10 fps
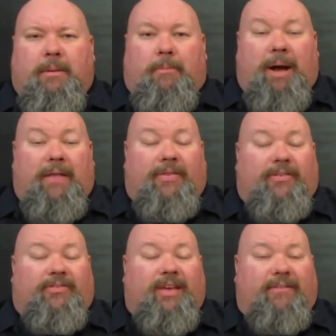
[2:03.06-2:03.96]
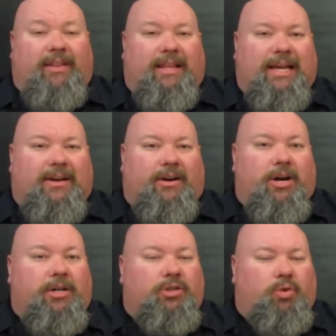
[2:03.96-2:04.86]
But the
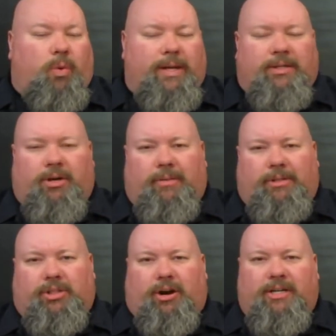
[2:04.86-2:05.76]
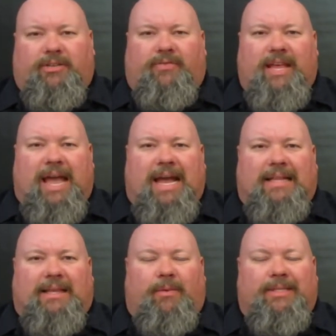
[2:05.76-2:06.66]
7-liter twin turbocharged
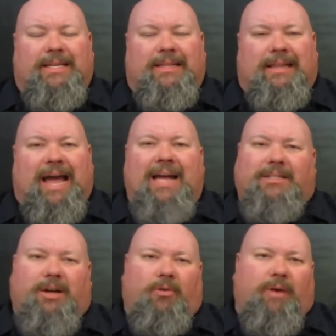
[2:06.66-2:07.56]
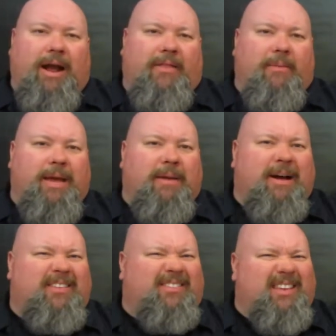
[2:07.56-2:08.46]
V8 that was in the last go-round that made
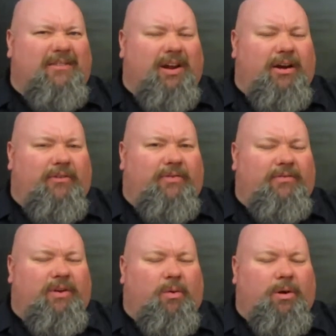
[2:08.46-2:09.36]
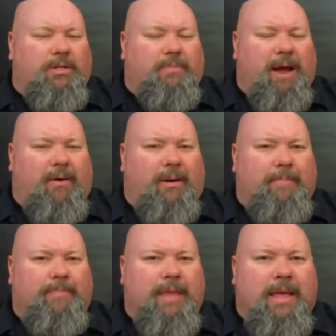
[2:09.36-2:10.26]
about 750
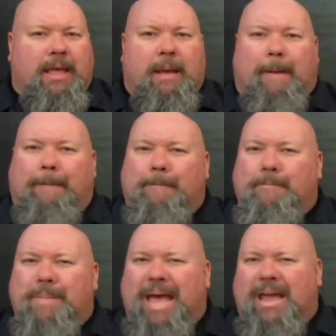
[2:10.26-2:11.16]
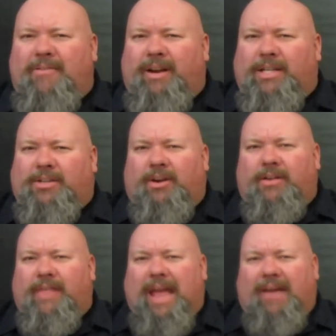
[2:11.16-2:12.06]
horsepower may
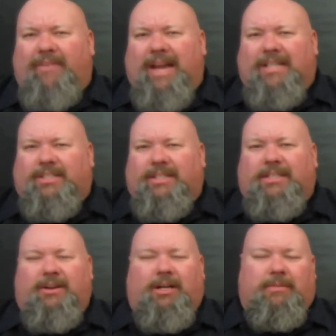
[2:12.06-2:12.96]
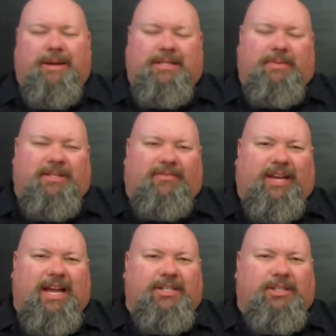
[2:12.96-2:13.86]
return. They haven't actually talked about
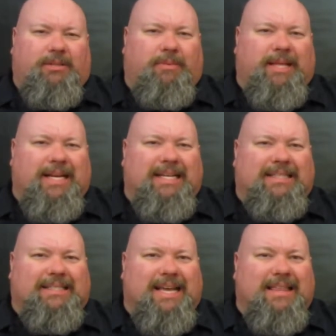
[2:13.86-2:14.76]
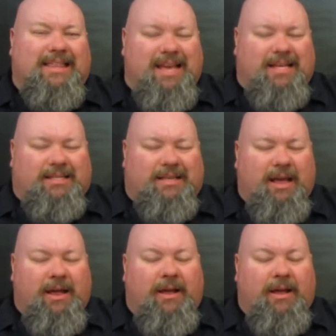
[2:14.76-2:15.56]
specifications, but they did say this.